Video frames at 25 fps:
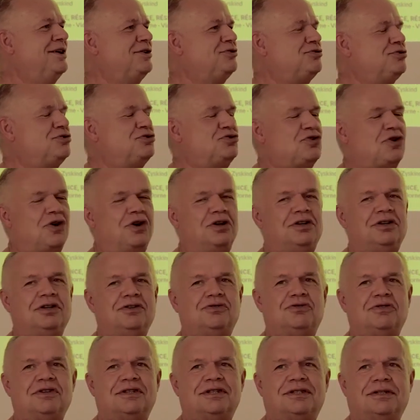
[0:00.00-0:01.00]
to Jordan
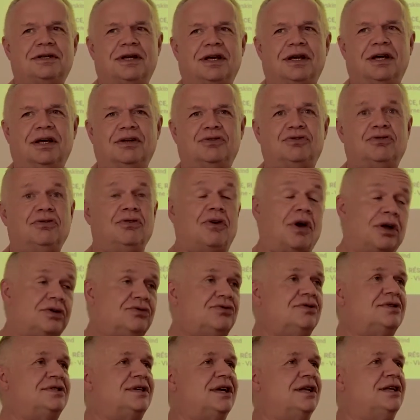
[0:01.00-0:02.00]
to
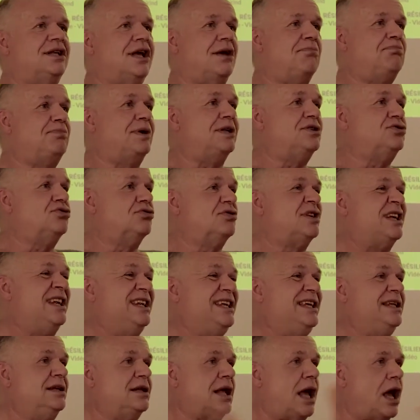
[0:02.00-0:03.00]
set up, but to
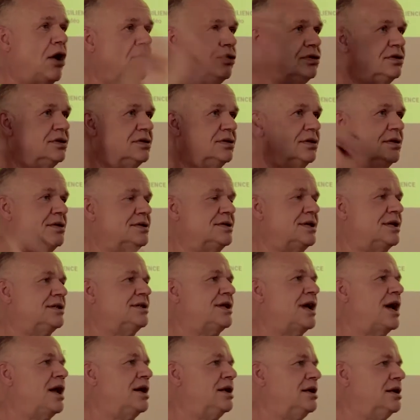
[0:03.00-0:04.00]
clean out a
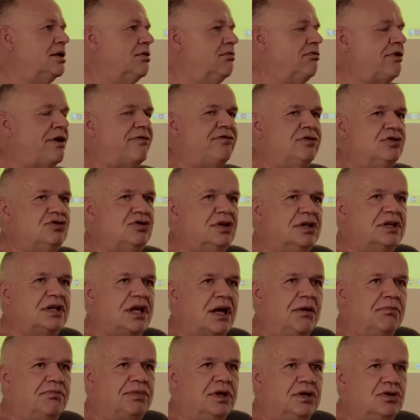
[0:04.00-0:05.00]
Zaatari refugee
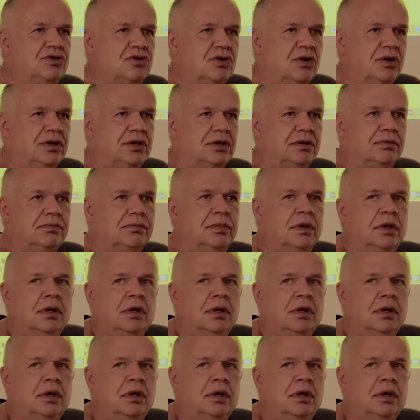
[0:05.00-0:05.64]
camp in Jordan.